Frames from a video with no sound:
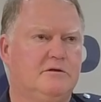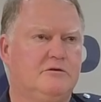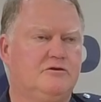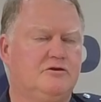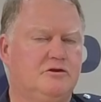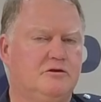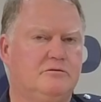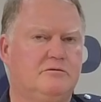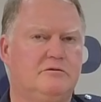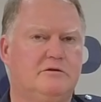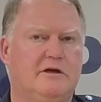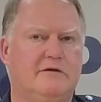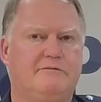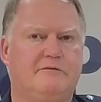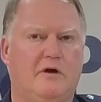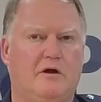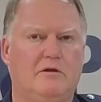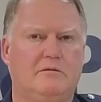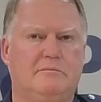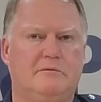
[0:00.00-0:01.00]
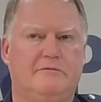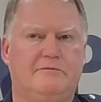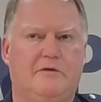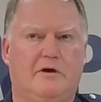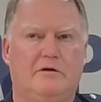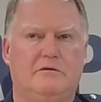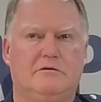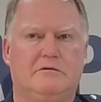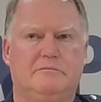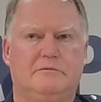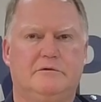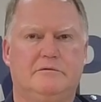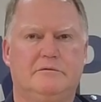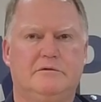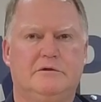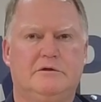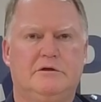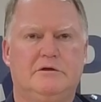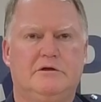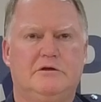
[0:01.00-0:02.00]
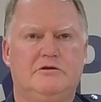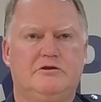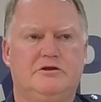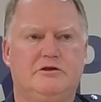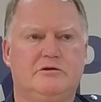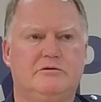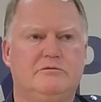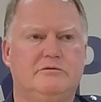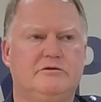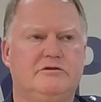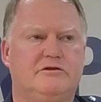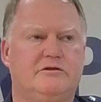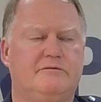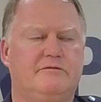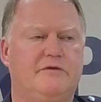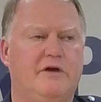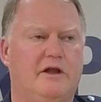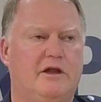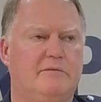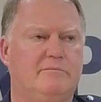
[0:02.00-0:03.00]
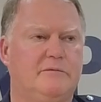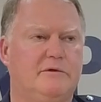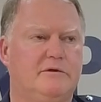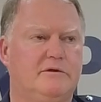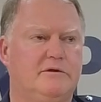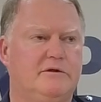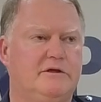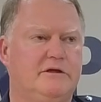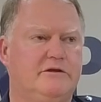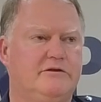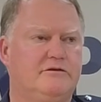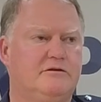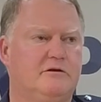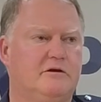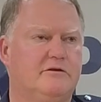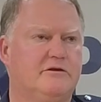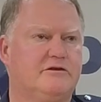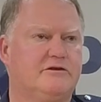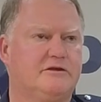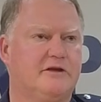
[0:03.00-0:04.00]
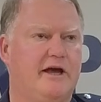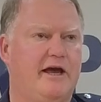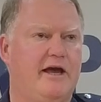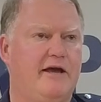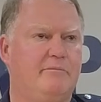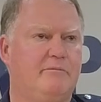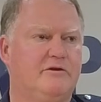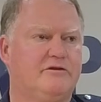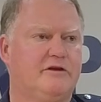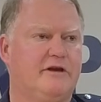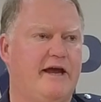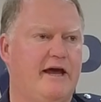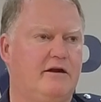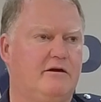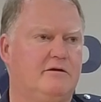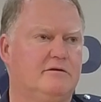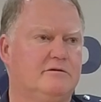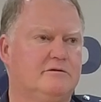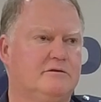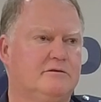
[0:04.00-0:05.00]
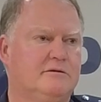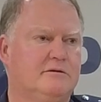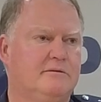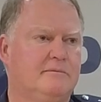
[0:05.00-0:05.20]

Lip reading: Children are vulnerable. Children's development is not the same as an adult.